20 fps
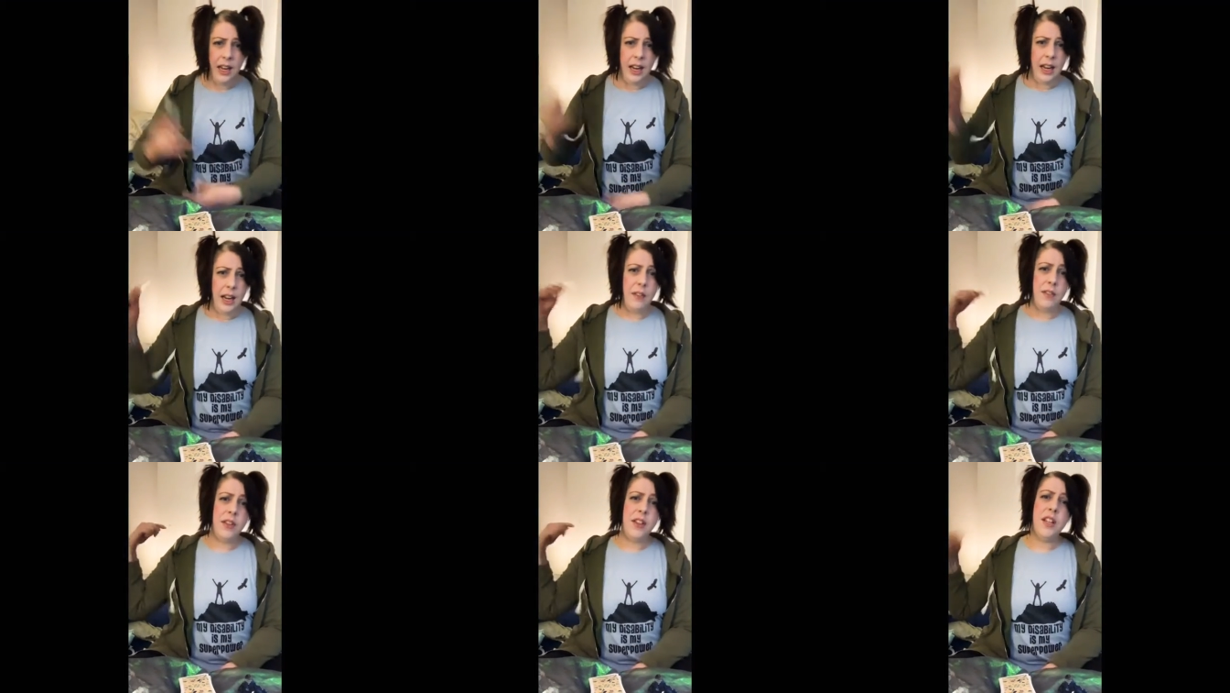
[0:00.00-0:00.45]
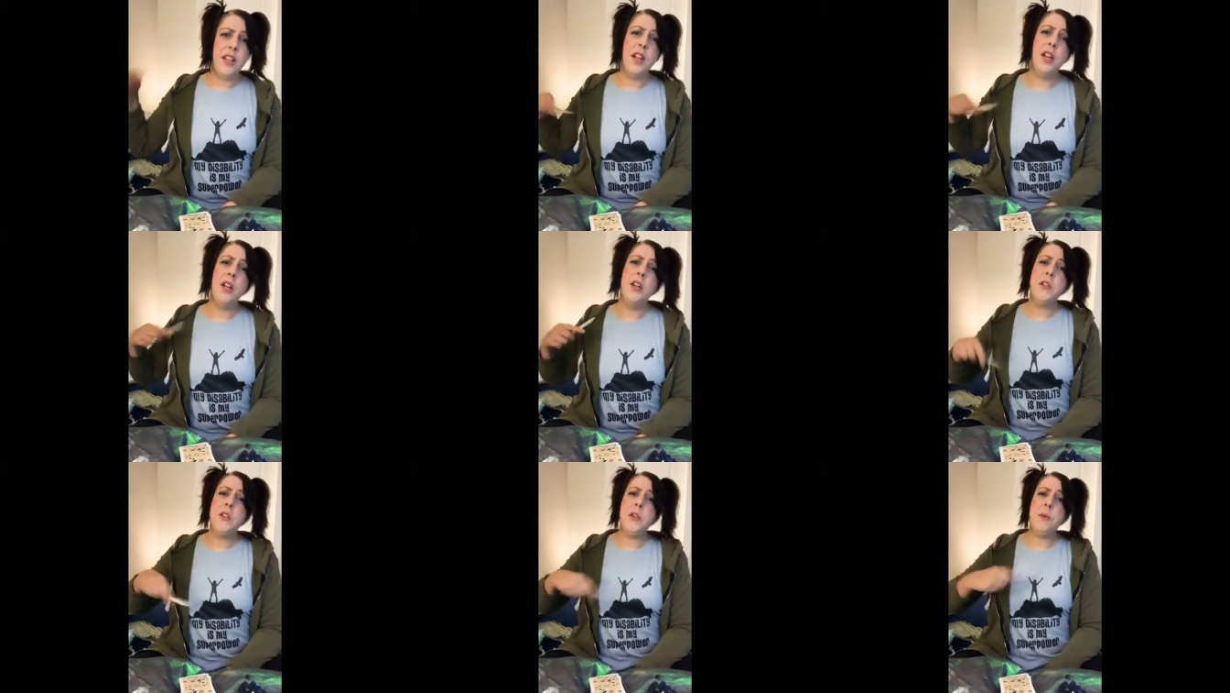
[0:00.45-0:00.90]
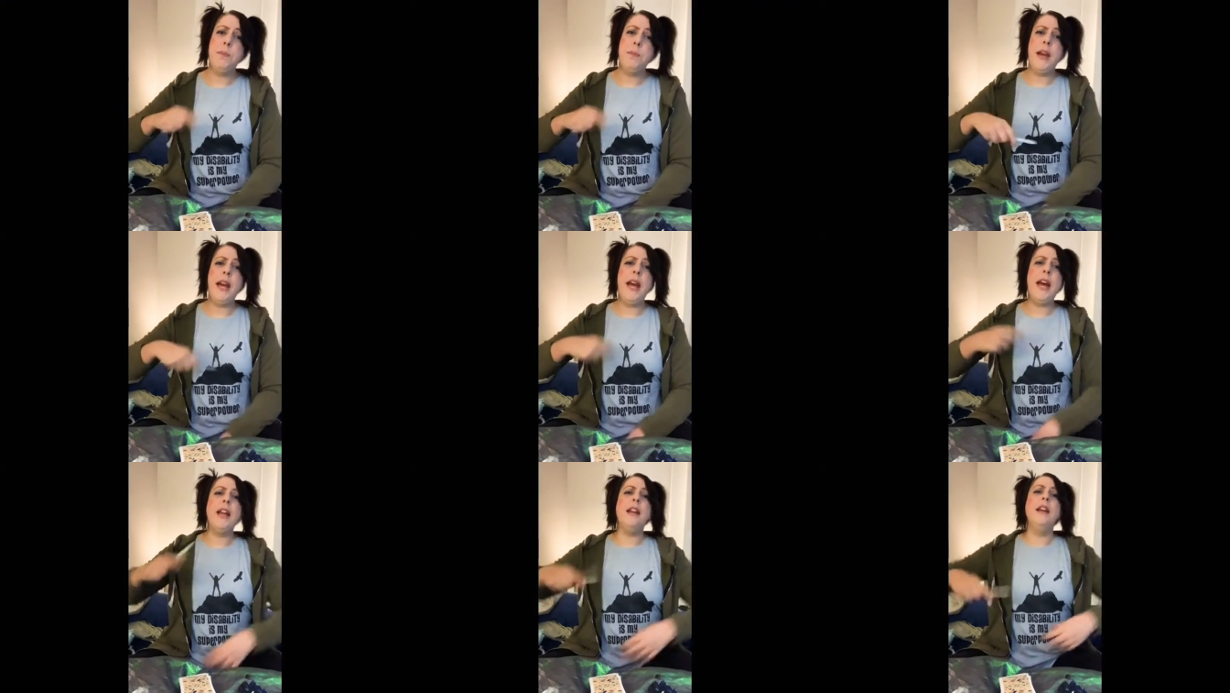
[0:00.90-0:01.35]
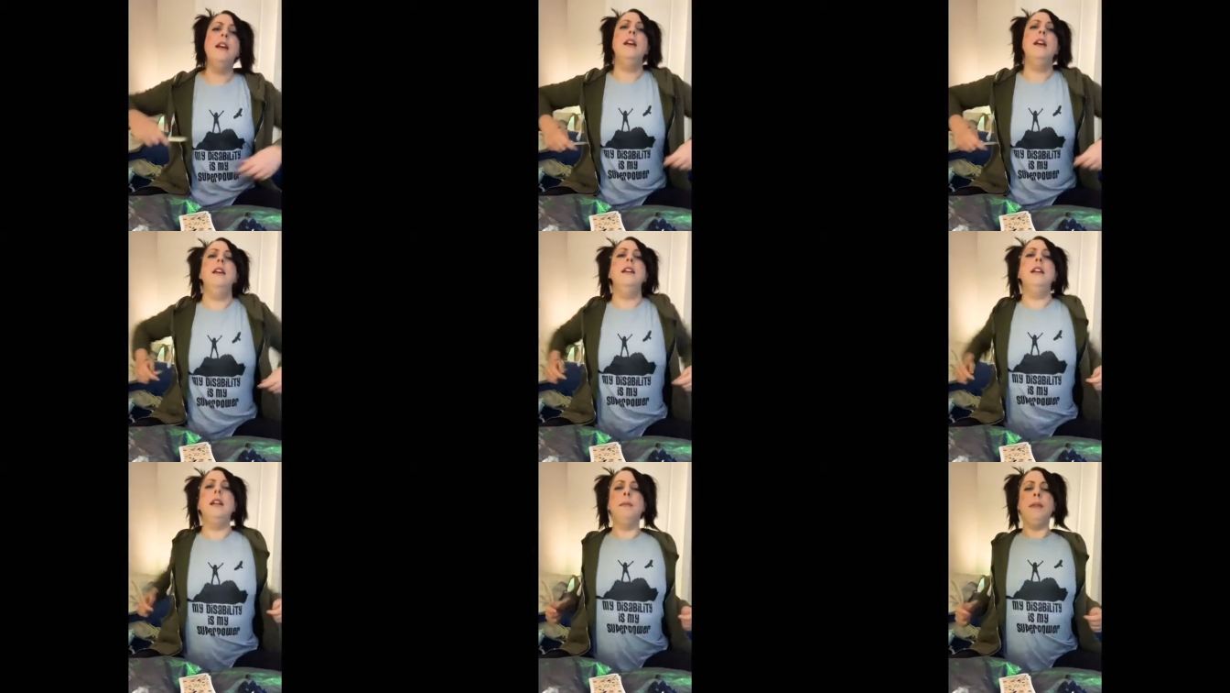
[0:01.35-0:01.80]
Everything hurts so bad.
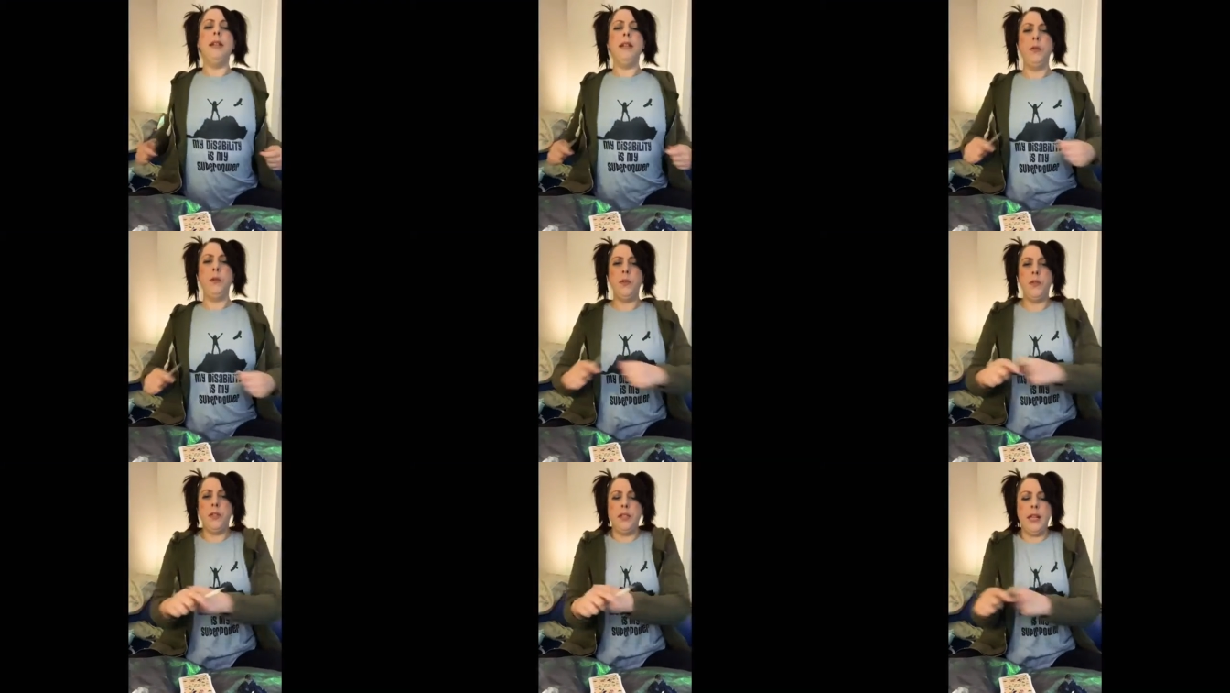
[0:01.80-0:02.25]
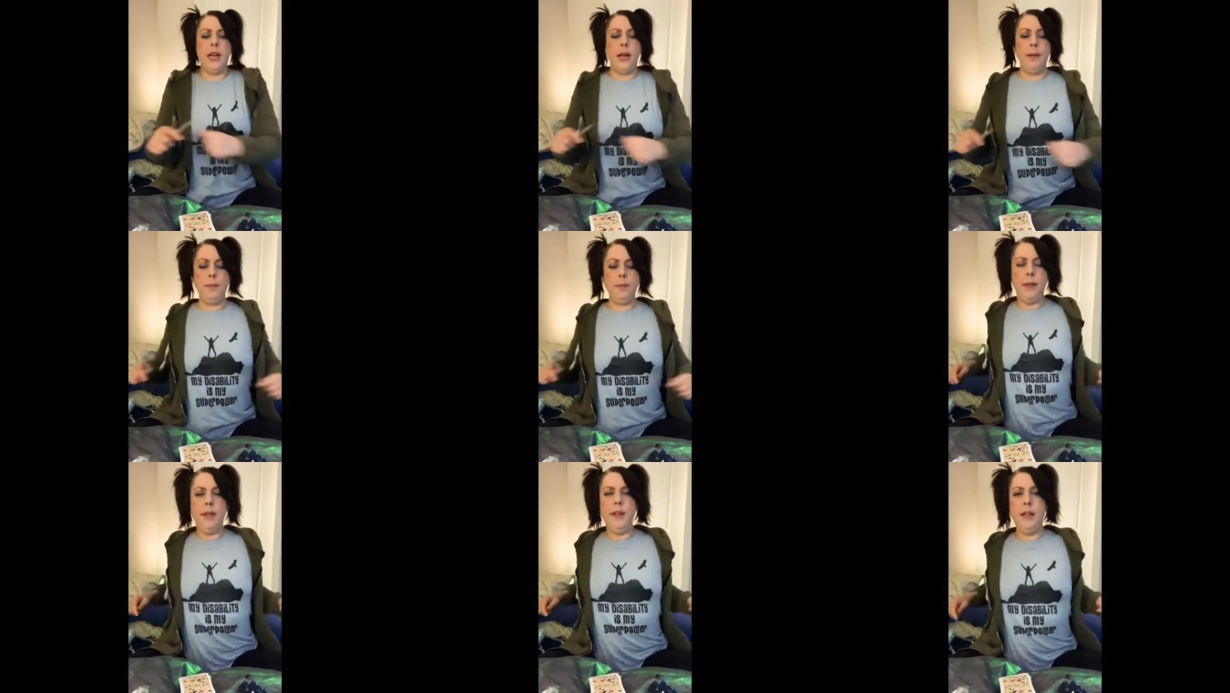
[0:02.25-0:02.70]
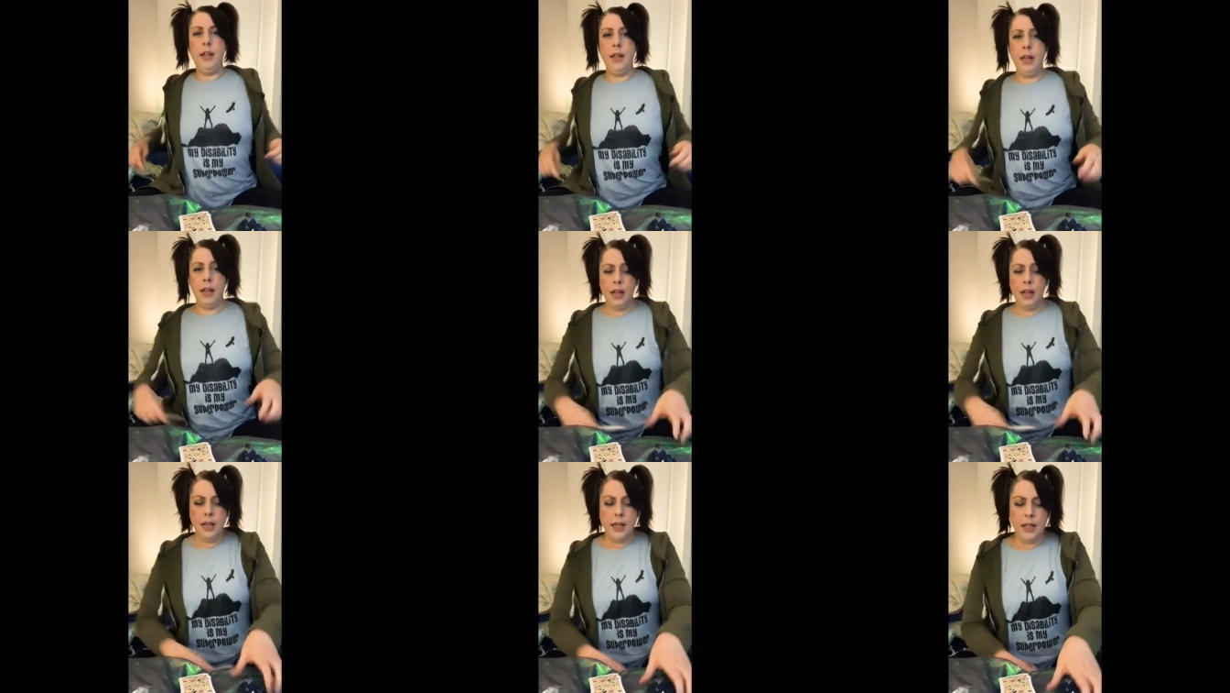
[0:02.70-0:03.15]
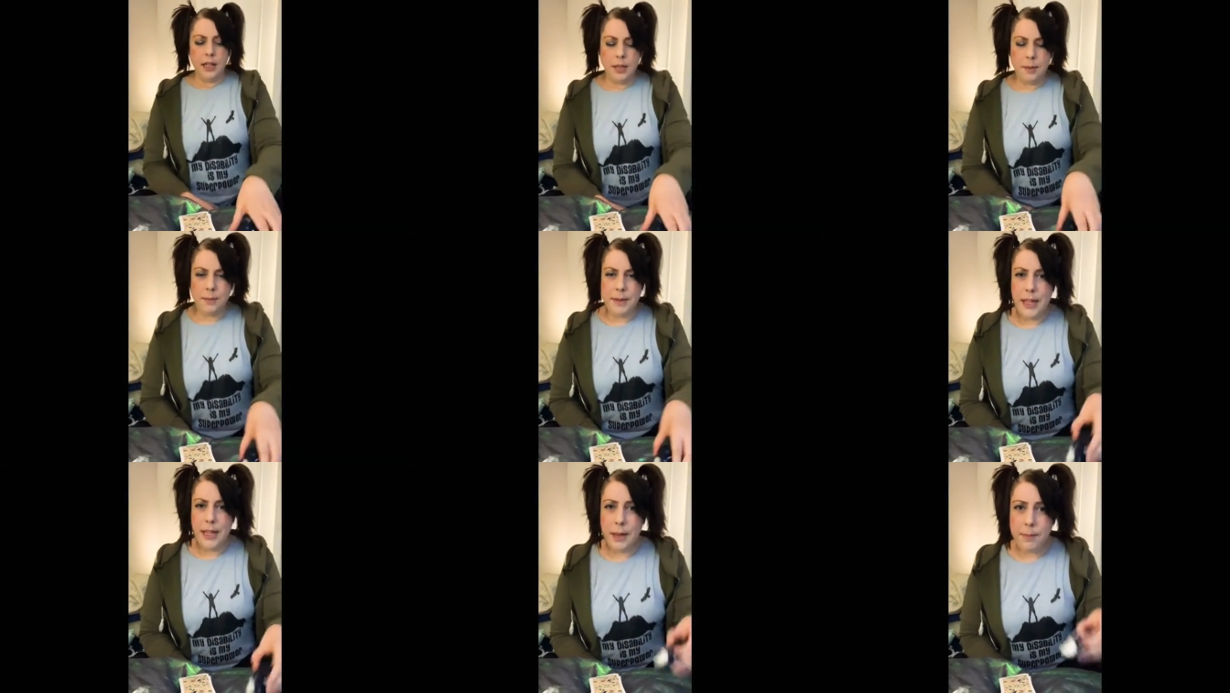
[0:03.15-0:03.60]
Let me loosen up. Let
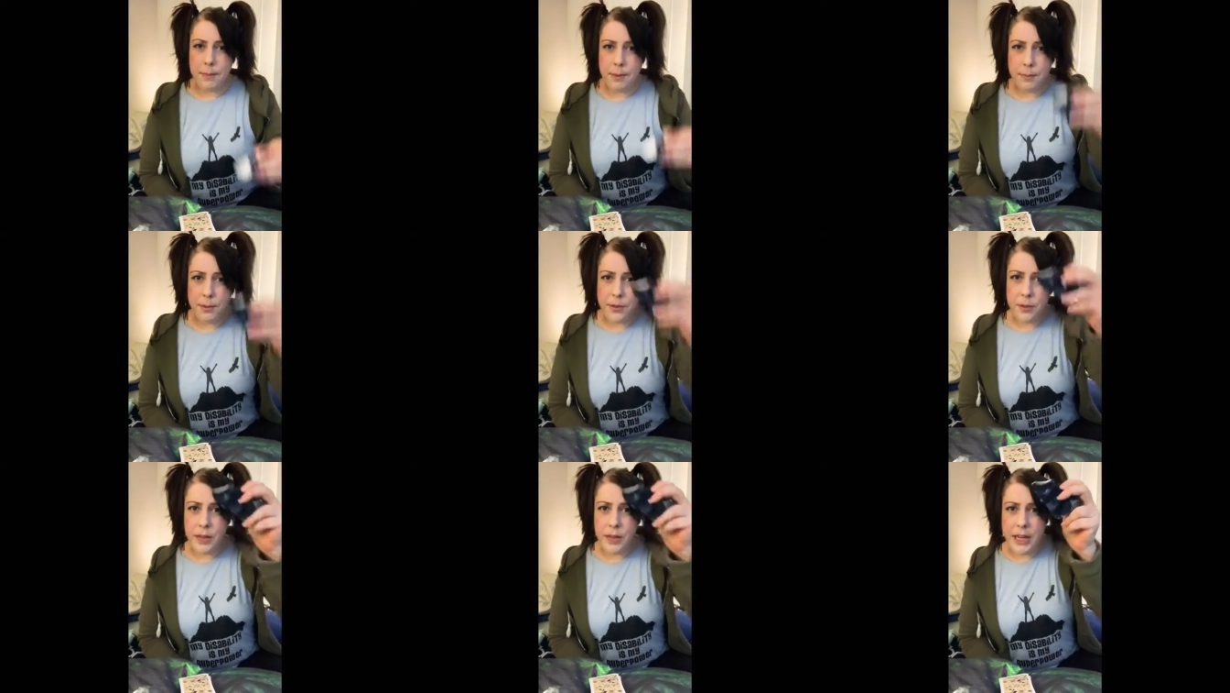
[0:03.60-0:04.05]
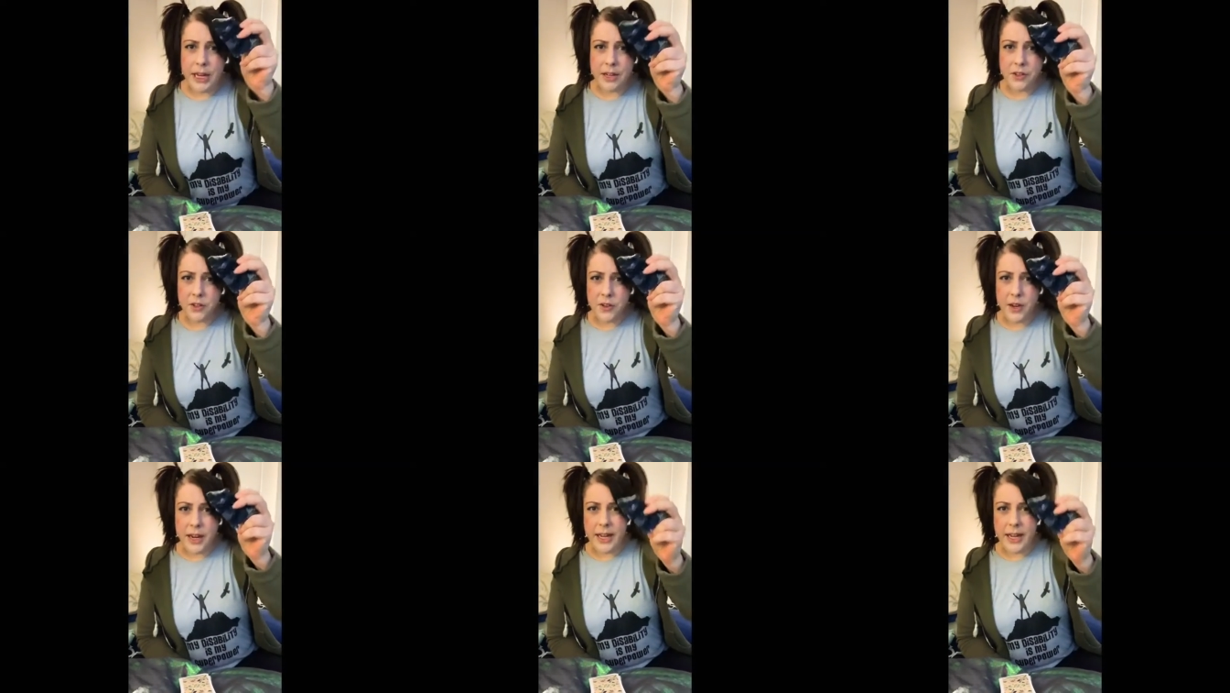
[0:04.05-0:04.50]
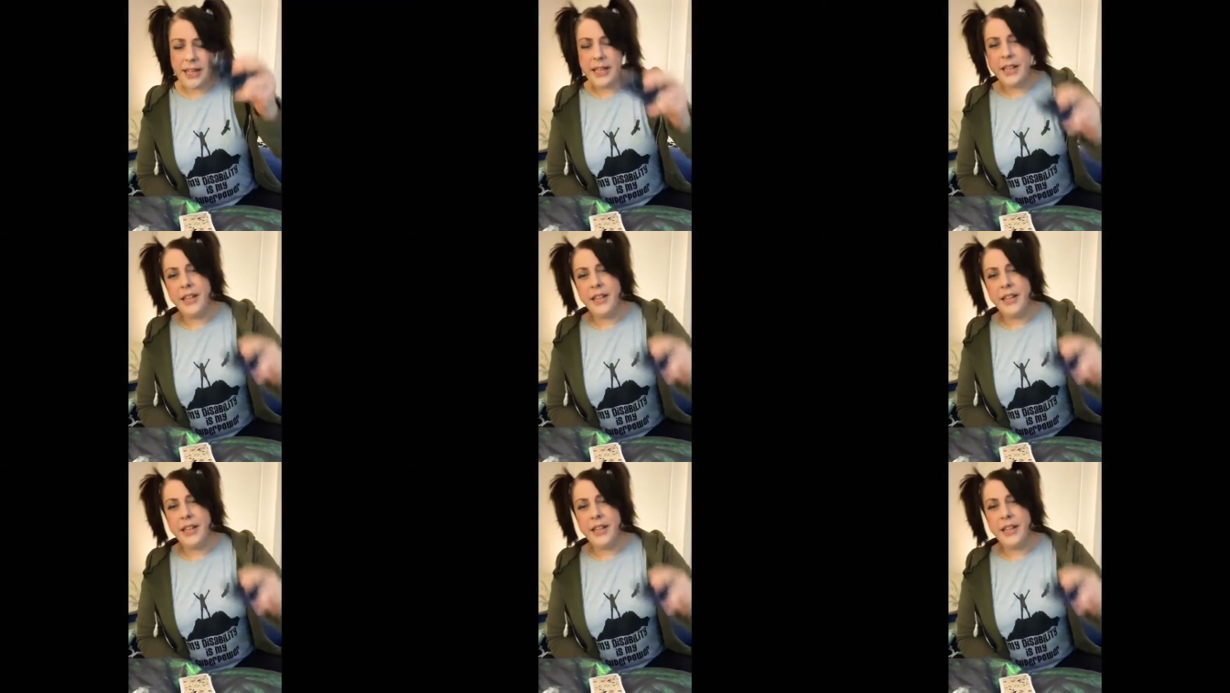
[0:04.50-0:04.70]
me get my blue azurite.